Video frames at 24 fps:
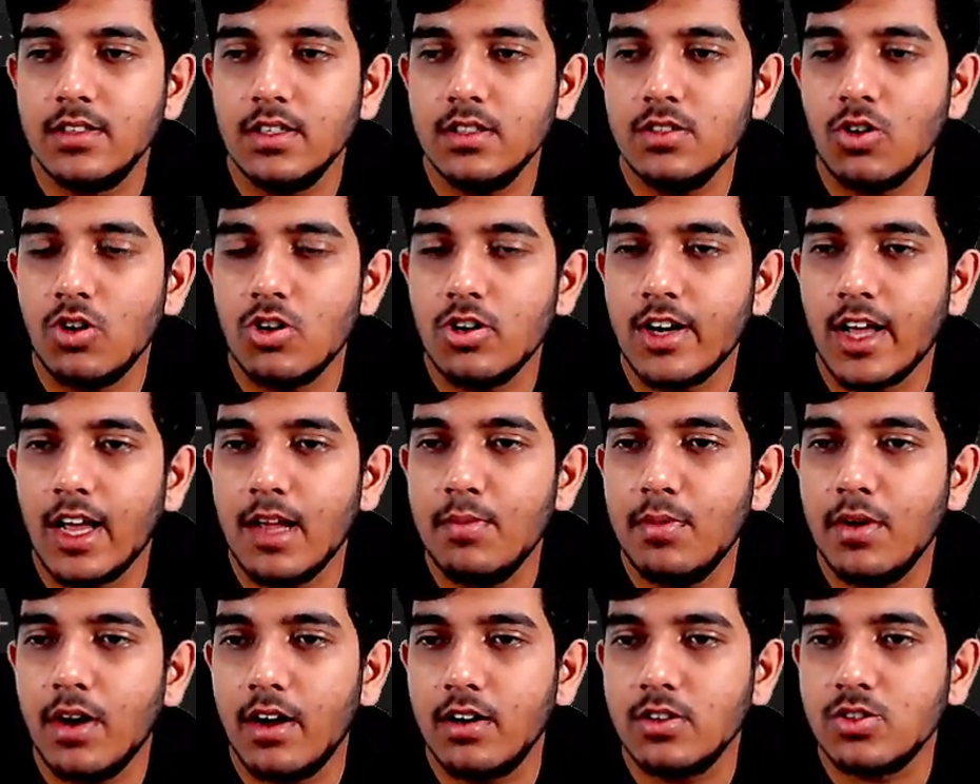exist on
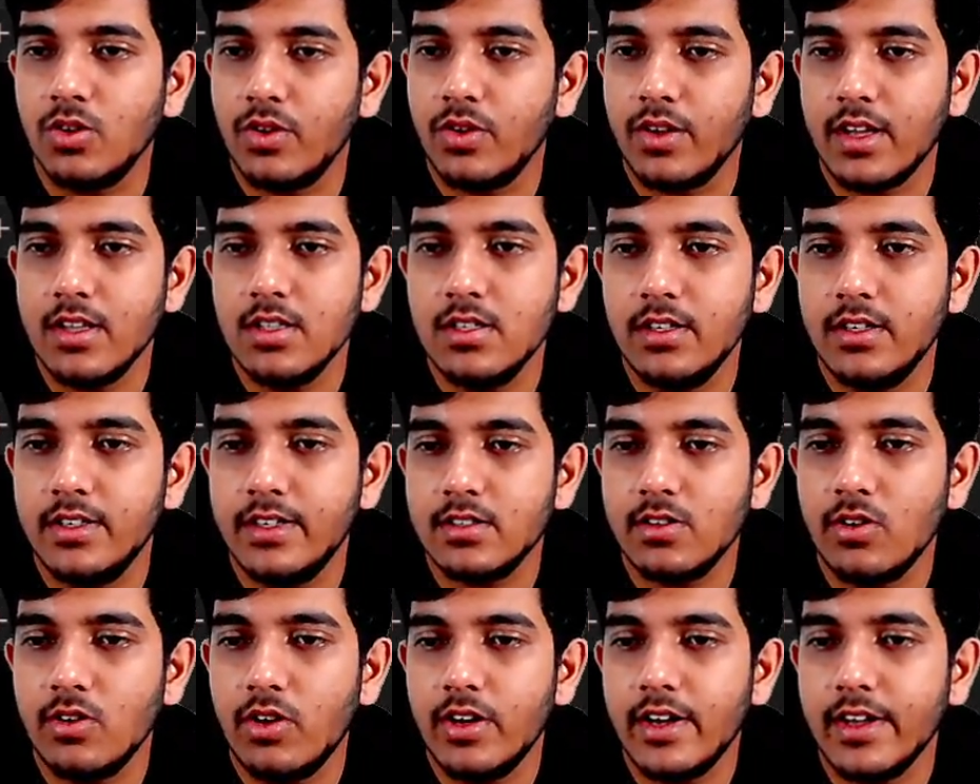type car. So you can see
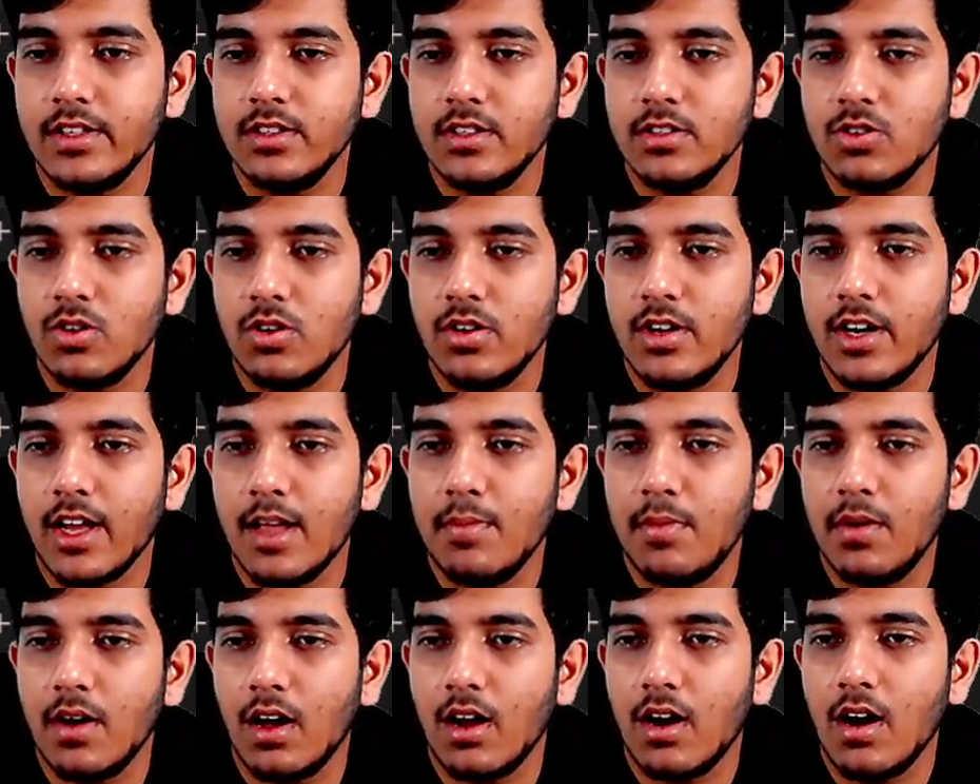it does not exist on
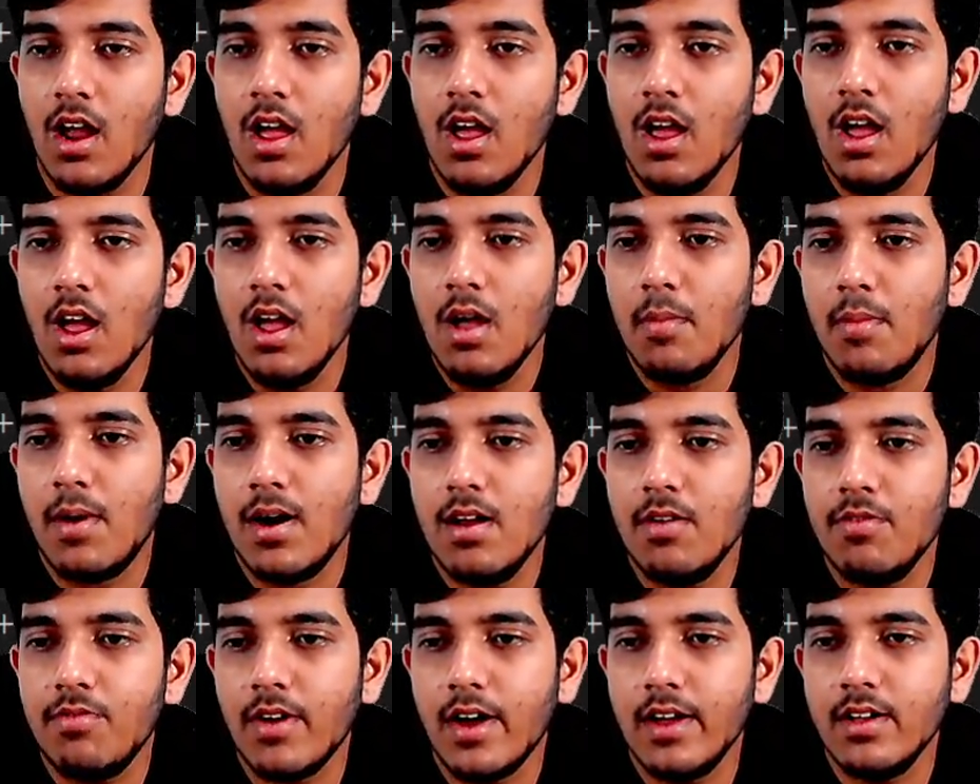type car.
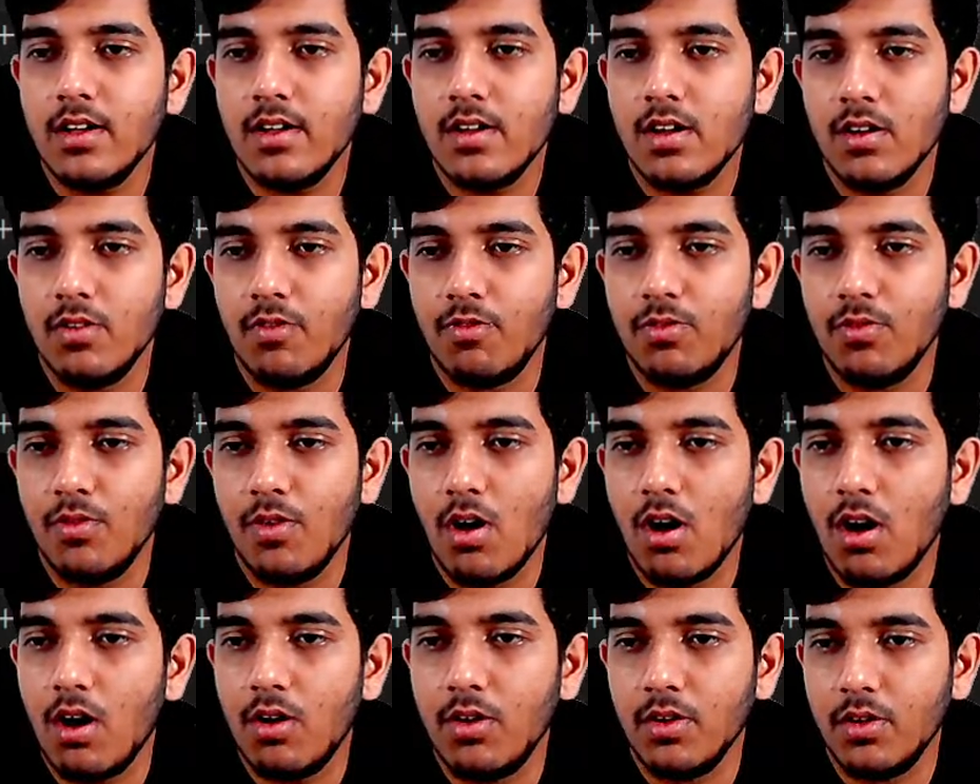But if I
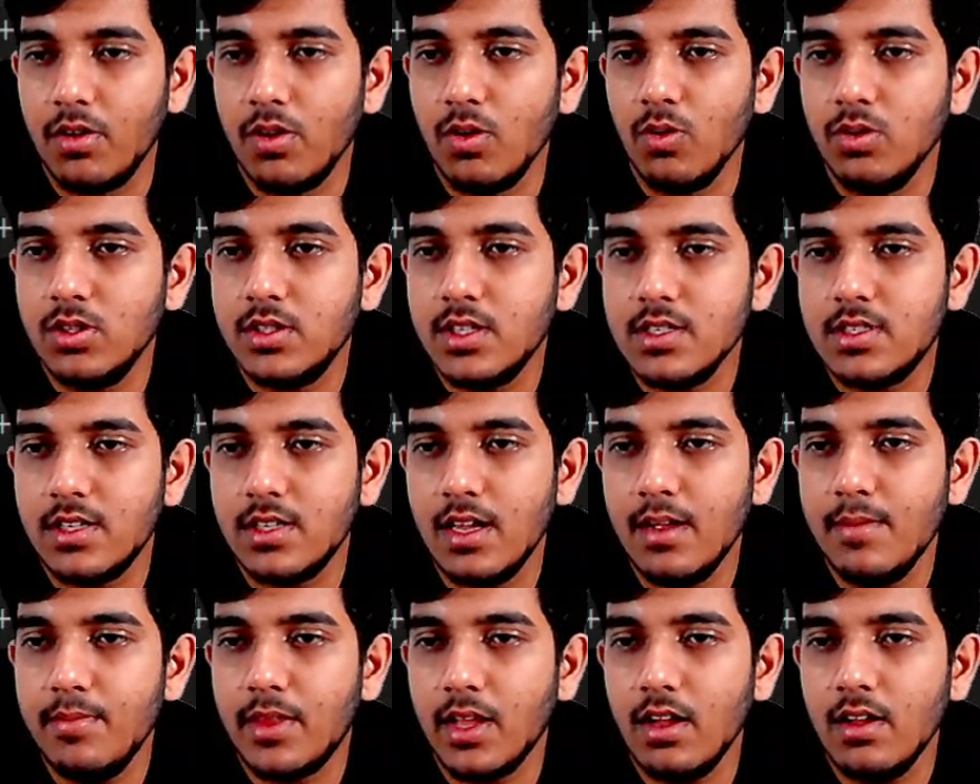use the
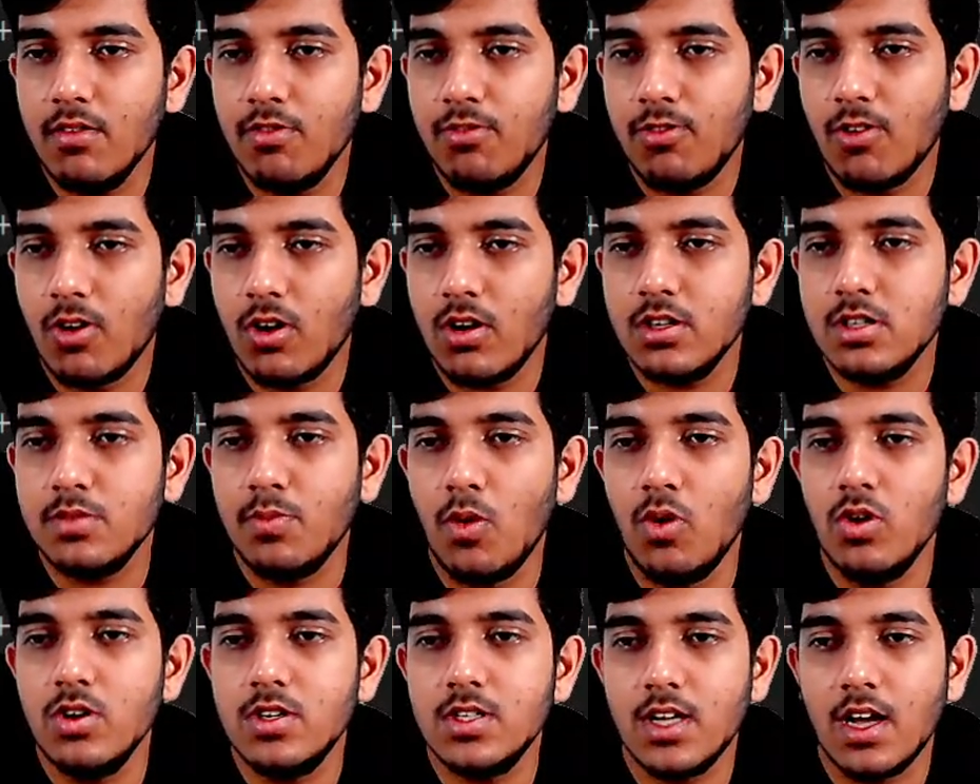same thing for a
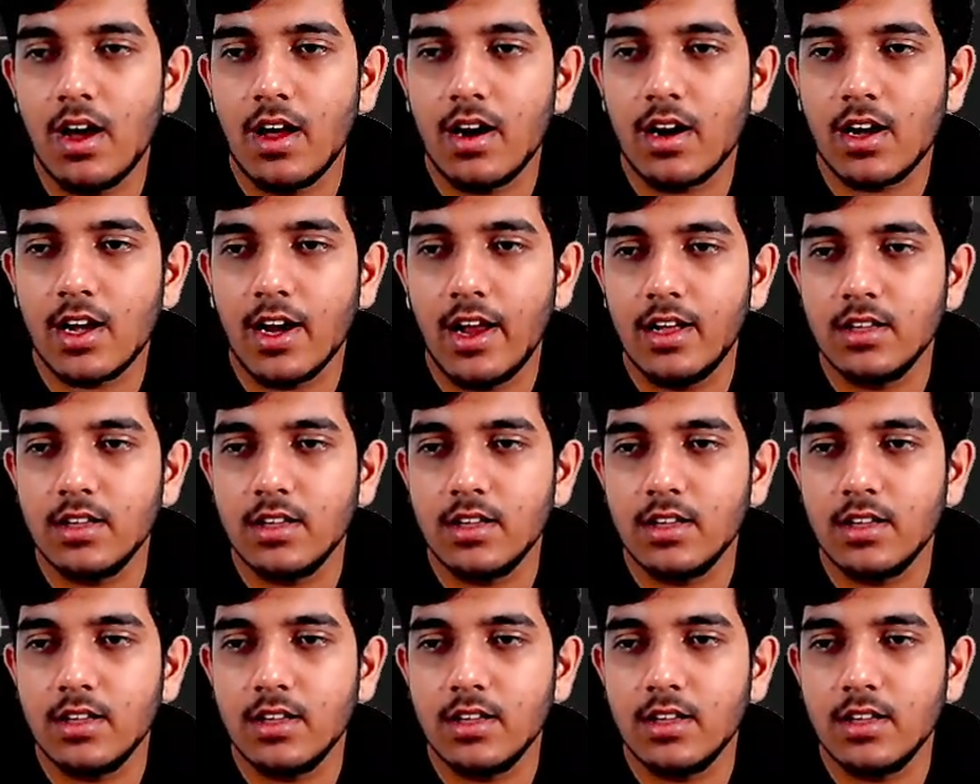sports car